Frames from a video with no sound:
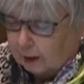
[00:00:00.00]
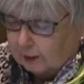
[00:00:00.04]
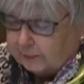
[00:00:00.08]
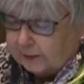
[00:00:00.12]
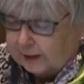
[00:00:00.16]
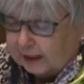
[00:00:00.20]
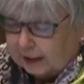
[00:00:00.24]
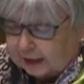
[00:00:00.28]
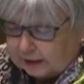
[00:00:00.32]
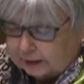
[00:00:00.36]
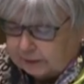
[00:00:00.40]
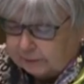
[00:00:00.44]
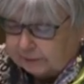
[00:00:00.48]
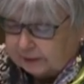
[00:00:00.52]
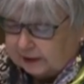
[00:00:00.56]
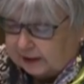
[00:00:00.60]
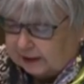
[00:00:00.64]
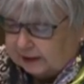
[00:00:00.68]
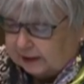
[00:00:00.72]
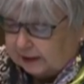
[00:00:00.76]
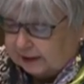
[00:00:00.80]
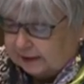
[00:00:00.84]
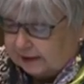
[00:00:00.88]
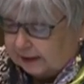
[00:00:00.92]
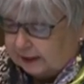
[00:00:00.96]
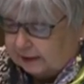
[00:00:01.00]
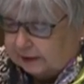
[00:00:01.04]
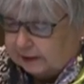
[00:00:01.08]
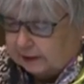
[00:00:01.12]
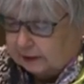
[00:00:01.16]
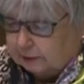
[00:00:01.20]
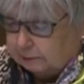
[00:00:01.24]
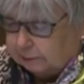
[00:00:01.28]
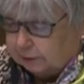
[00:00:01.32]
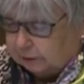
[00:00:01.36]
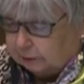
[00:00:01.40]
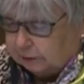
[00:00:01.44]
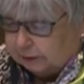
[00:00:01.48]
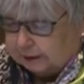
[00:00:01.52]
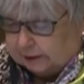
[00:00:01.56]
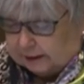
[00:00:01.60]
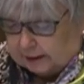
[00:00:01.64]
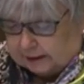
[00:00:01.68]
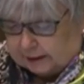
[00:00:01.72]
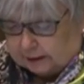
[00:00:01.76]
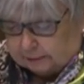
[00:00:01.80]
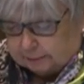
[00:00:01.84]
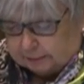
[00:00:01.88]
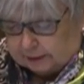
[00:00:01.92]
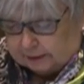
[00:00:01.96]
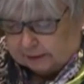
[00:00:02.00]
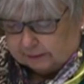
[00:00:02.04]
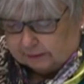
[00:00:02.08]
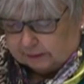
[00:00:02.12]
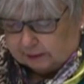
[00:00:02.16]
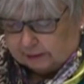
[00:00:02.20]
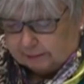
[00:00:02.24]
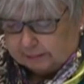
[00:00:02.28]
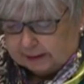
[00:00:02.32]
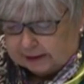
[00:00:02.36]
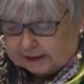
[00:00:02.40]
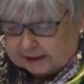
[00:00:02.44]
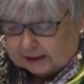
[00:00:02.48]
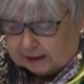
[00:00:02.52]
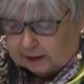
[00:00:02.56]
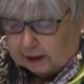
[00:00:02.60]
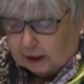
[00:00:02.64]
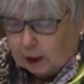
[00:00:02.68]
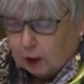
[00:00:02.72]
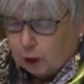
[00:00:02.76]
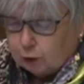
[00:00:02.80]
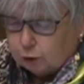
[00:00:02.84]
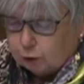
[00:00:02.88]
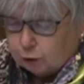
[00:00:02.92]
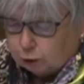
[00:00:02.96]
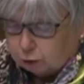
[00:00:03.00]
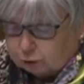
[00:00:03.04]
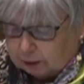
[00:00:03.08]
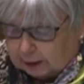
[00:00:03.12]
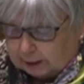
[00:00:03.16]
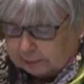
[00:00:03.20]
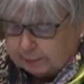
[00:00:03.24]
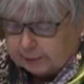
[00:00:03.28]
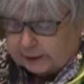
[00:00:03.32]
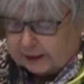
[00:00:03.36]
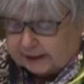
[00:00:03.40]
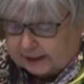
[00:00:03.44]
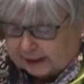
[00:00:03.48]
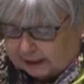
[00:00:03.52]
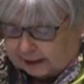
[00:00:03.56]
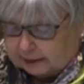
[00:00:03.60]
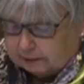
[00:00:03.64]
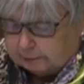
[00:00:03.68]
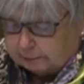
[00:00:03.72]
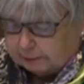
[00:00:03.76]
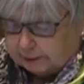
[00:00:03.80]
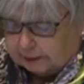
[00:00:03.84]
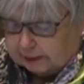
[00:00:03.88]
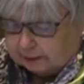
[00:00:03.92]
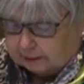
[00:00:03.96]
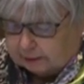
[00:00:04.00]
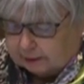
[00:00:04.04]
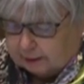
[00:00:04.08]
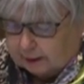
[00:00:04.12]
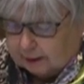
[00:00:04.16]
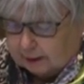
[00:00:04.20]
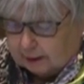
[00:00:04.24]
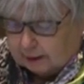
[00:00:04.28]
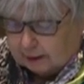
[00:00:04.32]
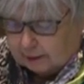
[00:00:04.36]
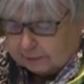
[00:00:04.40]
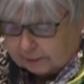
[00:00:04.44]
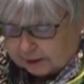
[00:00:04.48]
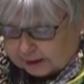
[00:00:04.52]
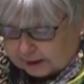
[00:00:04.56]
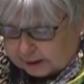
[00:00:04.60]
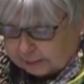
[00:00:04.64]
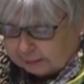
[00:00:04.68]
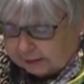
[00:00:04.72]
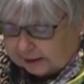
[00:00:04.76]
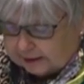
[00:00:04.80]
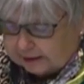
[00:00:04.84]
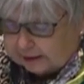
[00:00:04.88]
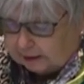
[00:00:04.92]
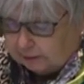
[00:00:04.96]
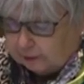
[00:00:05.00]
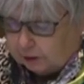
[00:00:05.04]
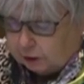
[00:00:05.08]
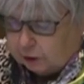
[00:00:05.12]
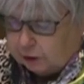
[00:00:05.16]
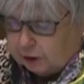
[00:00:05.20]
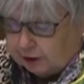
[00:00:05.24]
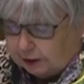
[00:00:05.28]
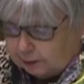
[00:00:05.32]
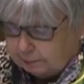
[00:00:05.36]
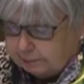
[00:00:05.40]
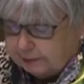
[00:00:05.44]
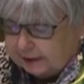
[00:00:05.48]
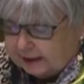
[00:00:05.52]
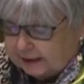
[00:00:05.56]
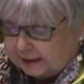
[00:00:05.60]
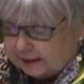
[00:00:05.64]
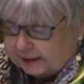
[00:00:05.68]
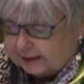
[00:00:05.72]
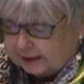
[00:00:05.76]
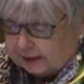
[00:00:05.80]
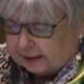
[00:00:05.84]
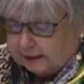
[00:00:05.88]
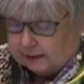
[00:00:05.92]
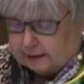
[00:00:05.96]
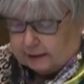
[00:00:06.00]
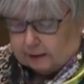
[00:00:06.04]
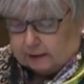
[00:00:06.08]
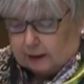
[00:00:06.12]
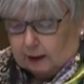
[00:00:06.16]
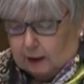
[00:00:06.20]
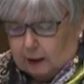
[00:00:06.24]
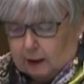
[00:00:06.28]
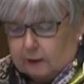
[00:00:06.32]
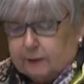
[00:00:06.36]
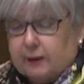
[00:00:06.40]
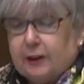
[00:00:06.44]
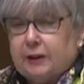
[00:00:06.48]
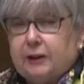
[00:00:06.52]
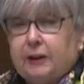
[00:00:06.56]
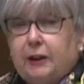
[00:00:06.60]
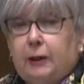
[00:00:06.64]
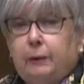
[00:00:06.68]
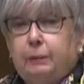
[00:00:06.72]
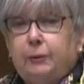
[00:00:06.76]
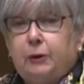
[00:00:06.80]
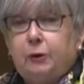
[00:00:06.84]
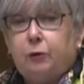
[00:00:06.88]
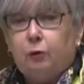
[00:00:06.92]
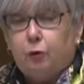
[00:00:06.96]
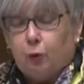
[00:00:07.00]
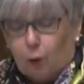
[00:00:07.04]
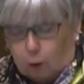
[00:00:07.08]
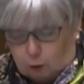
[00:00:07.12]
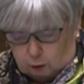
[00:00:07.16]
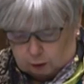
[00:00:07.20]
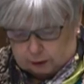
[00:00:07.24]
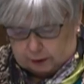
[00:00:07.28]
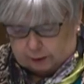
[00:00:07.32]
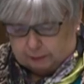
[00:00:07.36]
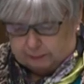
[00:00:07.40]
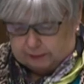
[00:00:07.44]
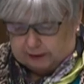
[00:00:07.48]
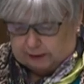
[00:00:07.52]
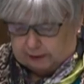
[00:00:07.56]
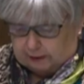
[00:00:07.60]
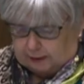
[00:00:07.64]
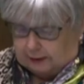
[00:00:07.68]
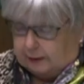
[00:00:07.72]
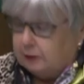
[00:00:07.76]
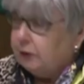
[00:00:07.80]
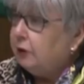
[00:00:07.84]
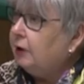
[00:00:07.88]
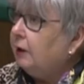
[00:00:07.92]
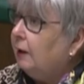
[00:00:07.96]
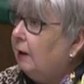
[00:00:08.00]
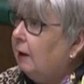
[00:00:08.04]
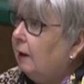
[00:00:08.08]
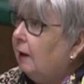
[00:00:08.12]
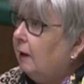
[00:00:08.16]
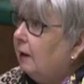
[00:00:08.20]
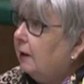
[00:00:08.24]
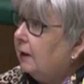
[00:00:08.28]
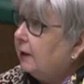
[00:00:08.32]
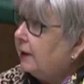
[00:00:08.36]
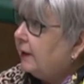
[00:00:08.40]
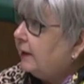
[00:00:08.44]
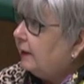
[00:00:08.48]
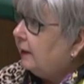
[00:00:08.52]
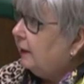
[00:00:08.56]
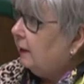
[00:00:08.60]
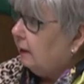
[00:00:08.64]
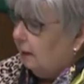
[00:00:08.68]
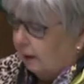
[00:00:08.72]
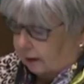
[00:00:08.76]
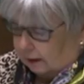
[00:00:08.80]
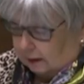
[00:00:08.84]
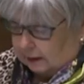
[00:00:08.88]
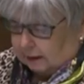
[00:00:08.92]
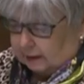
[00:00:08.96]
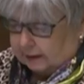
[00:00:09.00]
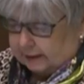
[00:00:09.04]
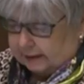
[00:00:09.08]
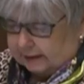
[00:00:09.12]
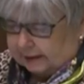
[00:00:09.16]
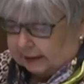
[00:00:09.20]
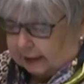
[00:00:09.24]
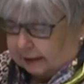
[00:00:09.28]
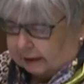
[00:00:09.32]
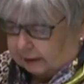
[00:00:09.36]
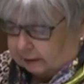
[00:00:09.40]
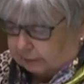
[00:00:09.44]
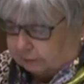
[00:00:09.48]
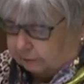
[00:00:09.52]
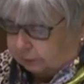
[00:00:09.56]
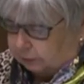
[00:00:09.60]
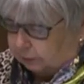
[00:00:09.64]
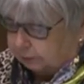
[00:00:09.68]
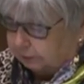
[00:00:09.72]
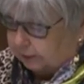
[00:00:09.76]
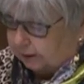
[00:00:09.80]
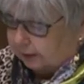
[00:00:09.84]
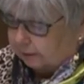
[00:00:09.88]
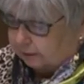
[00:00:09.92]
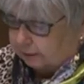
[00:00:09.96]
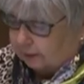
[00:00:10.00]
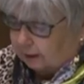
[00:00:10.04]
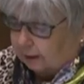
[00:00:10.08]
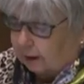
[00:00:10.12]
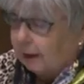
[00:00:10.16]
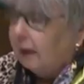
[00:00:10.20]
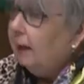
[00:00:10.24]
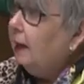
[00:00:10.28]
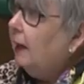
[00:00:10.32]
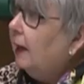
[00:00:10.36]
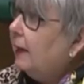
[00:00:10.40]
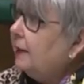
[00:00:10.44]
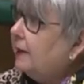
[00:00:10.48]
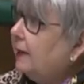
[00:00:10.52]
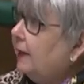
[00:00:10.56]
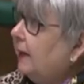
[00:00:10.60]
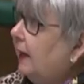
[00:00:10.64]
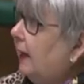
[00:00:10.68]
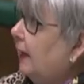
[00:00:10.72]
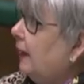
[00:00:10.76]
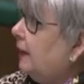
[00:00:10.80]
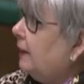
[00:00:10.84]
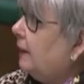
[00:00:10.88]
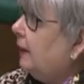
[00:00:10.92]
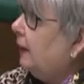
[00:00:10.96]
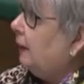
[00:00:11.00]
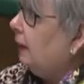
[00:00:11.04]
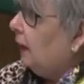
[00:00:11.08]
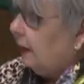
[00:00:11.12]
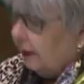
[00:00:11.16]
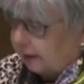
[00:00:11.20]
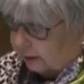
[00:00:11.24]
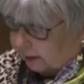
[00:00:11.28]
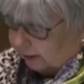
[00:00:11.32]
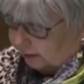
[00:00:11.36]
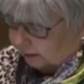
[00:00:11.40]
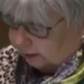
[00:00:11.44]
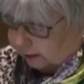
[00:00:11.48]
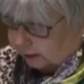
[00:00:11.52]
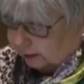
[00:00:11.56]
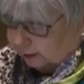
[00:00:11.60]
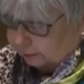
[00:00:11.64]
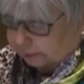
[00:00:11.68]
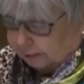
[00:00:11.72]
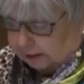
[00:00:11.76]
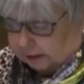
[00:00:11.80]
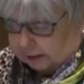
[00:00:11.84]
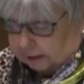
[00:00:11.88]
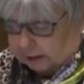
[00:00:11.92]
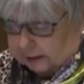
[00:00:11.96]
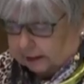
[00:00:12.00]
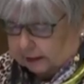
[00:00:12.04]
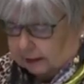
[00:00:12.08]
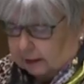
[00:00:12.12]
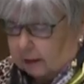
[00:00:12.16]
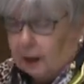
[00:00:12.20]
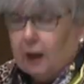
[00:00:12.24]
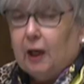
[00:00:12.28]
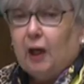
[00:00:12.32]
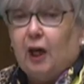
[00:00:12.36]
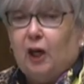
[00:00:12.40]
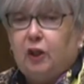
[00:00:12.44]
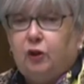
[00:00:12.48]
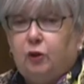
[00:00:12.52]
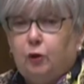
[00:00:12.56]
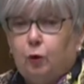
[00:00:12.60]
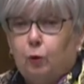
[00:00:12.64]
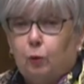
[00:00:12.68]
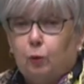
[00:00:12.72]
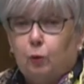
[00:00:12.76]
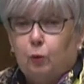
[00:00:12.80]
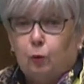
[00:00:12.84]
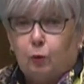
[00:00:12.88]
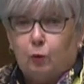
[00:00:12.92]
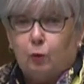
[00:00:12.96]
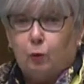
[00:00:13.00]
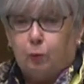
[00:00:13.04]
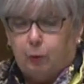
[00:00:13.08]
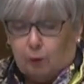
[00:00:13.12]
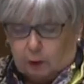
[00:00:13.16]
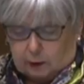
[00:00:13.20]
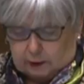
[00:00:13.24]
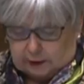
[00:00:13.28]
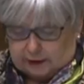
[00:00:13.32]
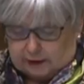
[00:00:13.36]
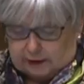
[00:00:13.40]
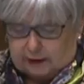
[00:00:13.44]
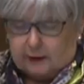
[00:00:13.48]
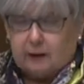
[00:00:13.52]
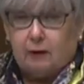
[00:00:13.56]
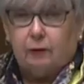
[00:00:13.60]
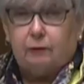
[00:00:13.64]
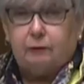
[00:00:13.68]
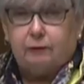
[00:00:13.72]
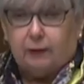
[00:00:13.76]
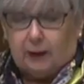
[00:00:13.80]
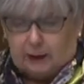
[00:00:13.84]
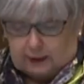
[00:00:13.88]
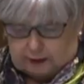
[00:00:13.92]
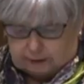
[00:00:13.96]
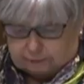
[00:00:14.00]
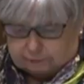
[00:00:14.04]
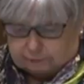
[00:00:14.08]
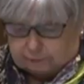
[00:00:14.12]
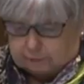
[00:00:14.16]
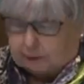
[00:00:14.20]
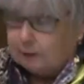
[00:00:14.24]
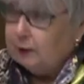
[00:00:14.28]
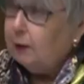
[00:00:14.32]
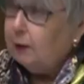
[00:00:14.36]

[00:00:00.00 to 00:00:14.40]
The advocate attended a multidisciplinary meeting to represent Bryn. At this meeting, the GP stated that he would not be arranging a heart scan for Bryn as he has a learning disability and no quality of life.